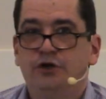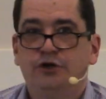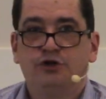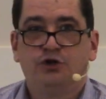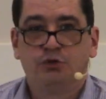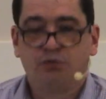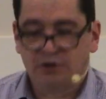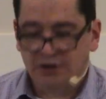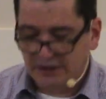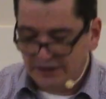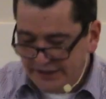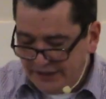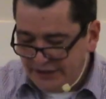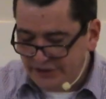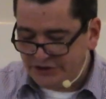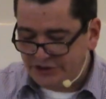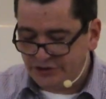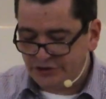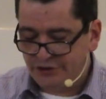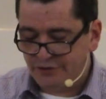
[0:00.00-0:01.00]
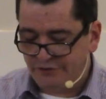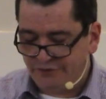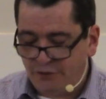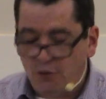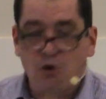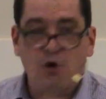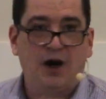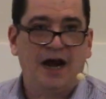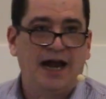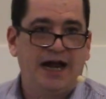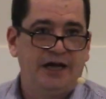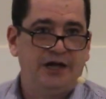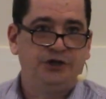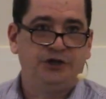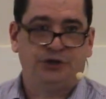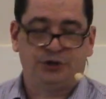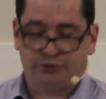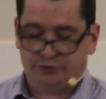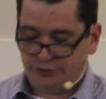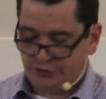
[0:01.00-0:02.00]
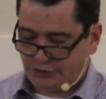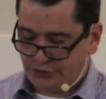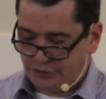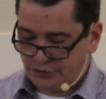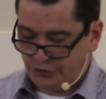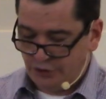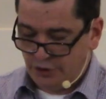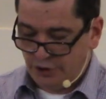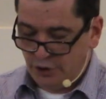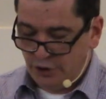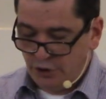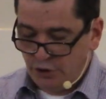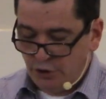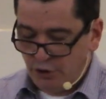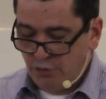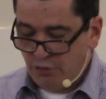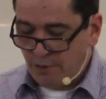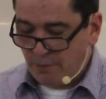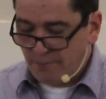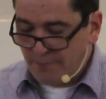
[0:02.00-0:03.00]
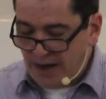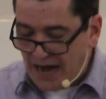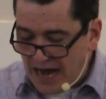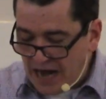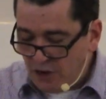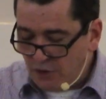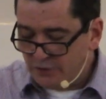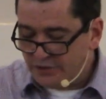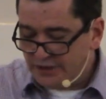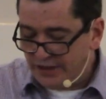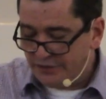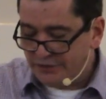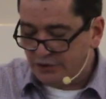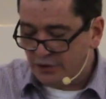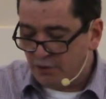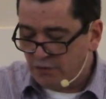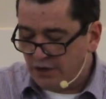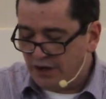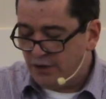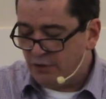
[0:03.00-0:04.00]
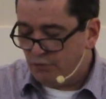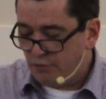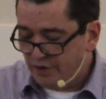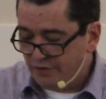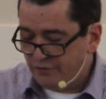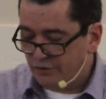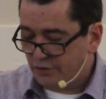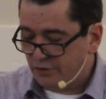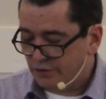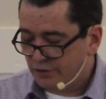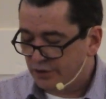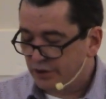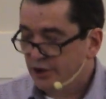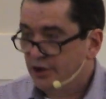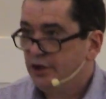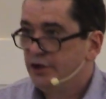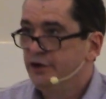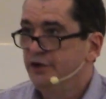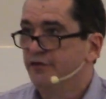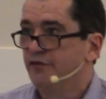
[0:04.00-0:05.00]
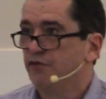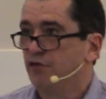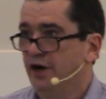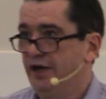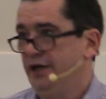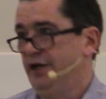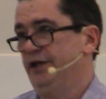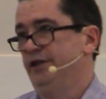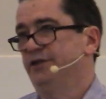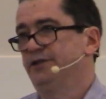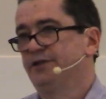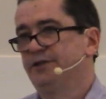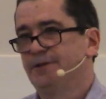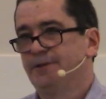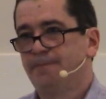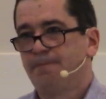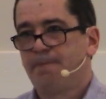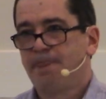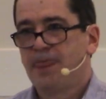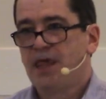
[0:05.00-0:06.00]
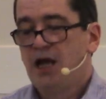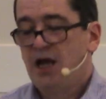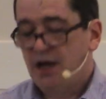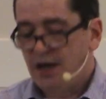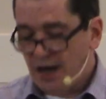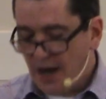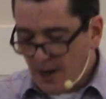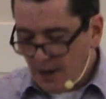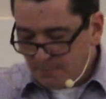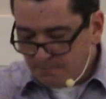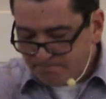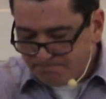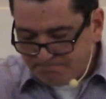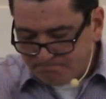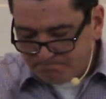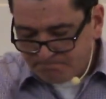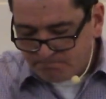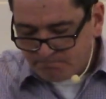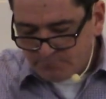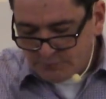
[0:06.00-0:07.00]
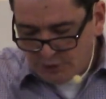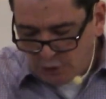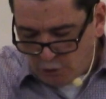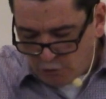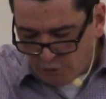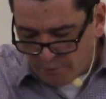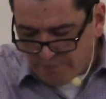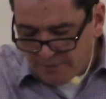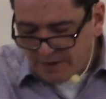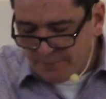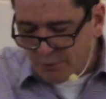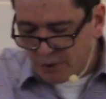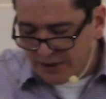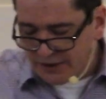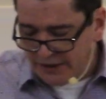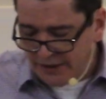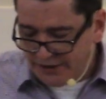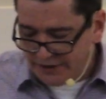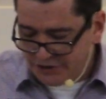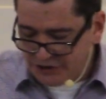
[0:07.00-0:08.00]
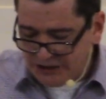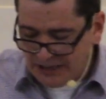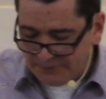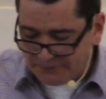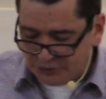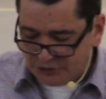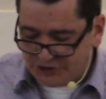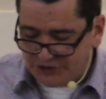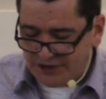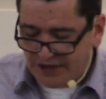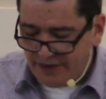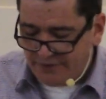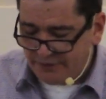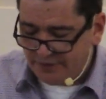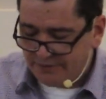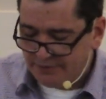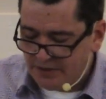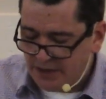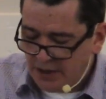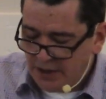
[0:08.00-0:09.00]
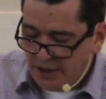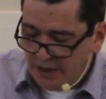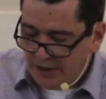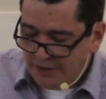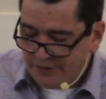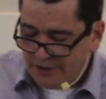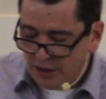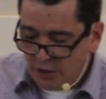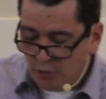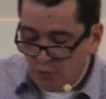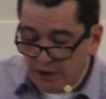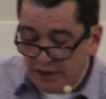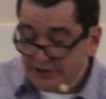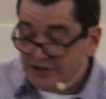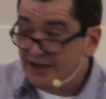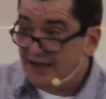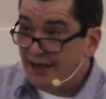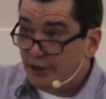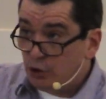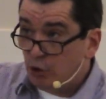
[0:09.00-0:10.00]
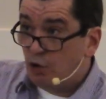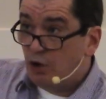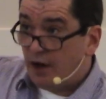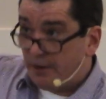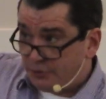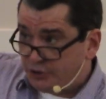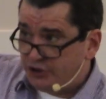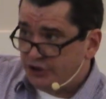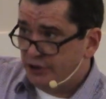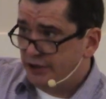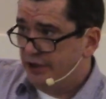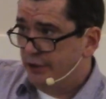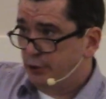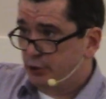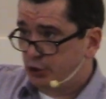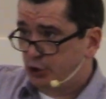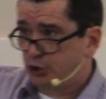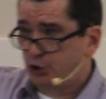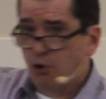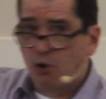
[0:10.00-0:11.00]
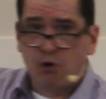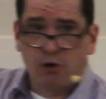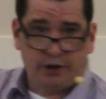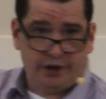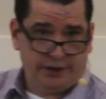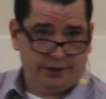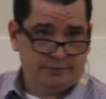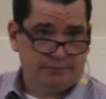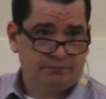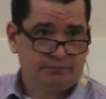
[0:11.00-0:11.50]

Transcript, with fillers: to release the four angels who are bound at the great river Euphrates. Now, remember again in chapter seven, there was an interruption in the story.